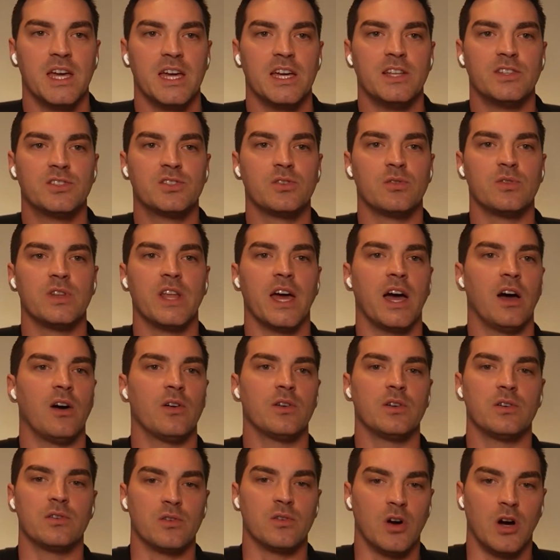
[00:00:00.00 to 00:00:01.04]
And so
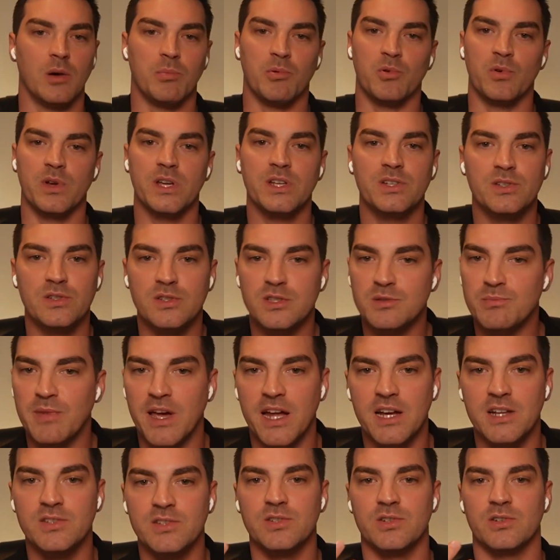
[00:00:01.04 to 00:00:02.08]
now your operations
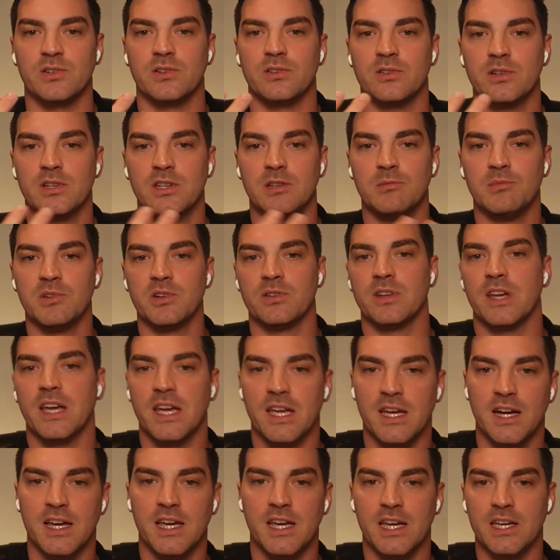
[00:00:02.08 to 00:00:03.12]
manager can build
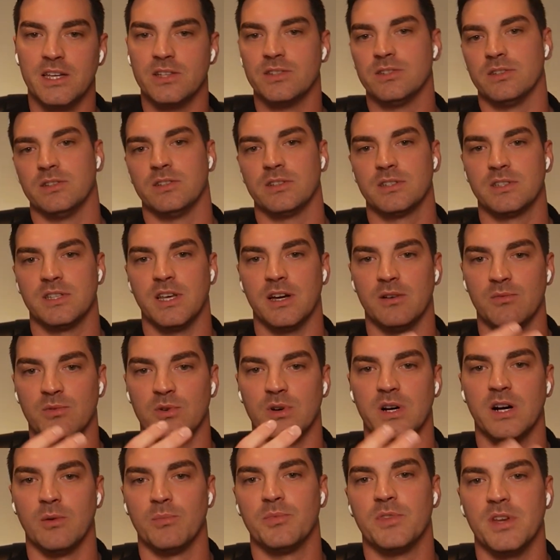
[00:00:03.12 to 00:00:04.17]
AI agents that will
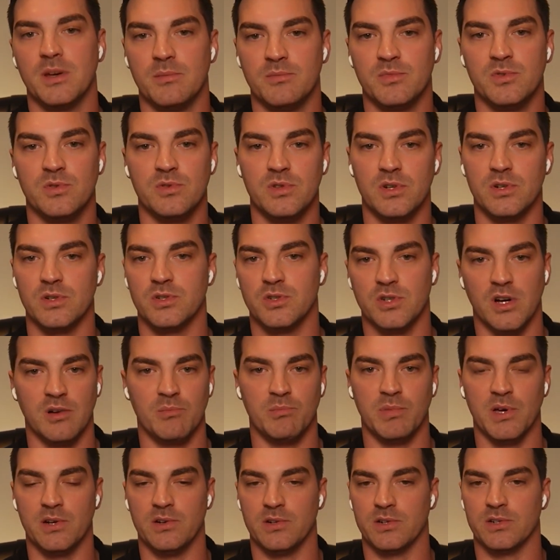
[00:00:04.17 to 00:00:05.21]
help them do their job
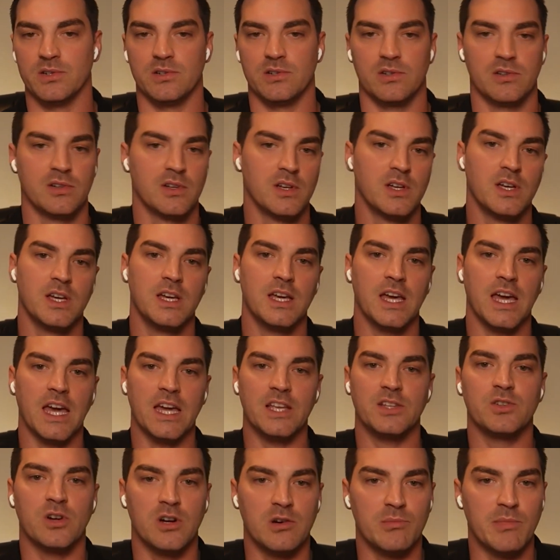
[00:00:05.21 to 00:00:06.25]
better. Your
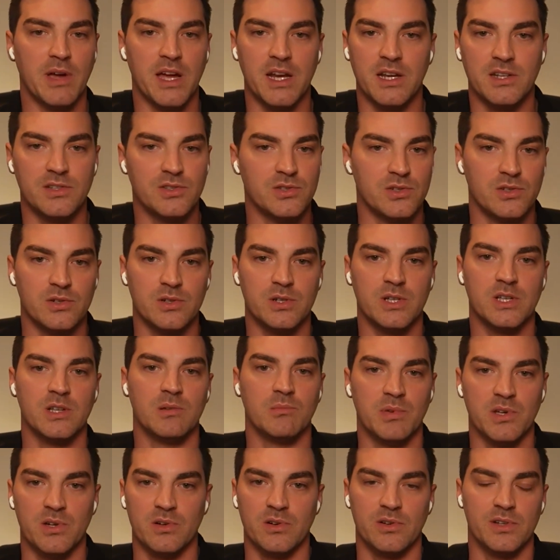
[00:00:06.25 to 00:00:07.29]
HR manager can
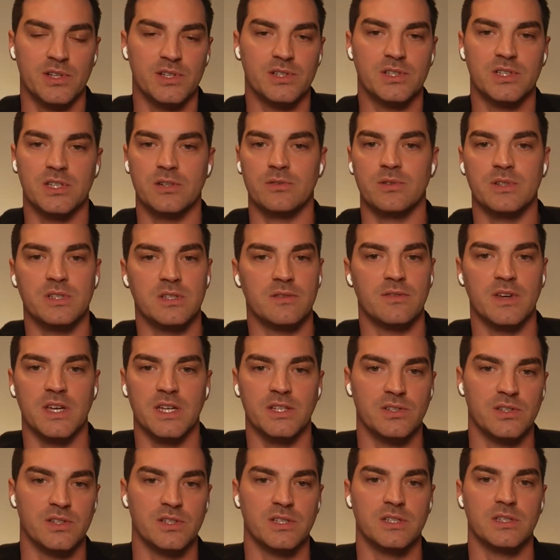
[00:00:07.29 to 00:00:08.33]
build a series of
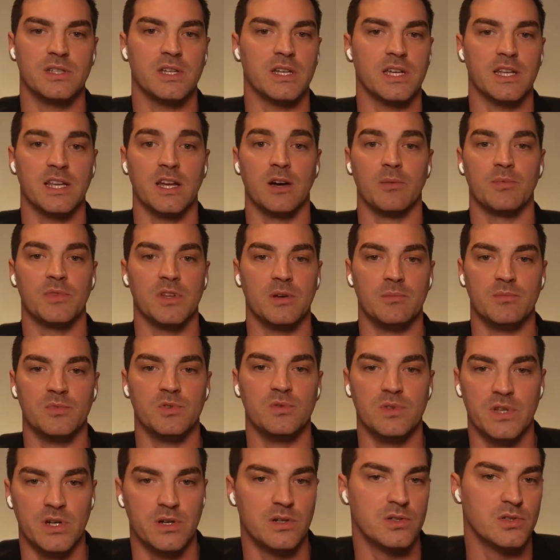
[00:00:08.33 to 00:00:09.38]
agents that can help them do
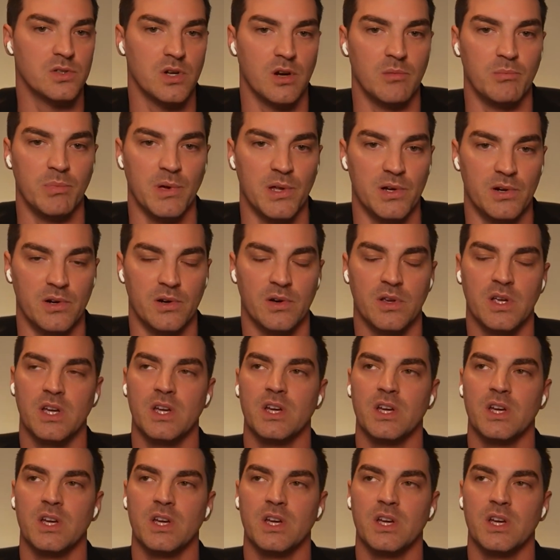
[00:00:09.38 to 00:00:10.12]
their job better.